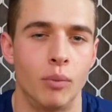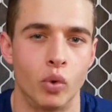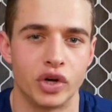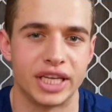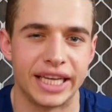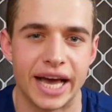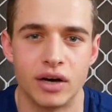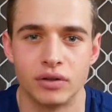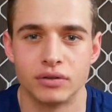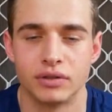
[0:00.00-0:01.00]
working
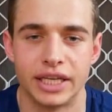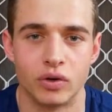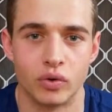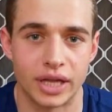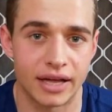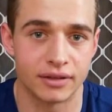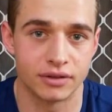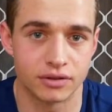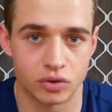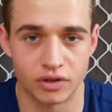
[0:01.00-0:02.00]
out and all that
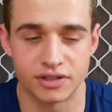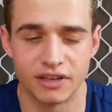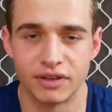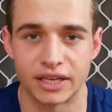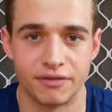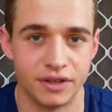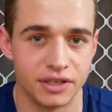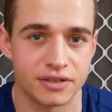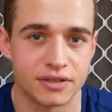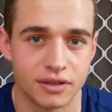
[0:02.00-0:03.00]
sort of stuff, like a
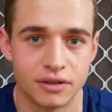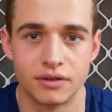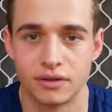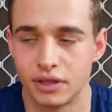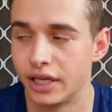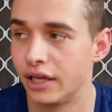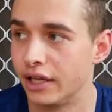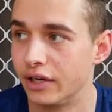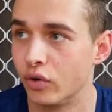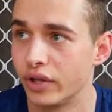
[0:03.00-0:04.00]
fitness
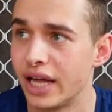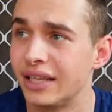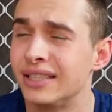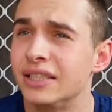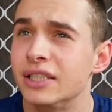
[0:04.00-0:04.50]
and all that.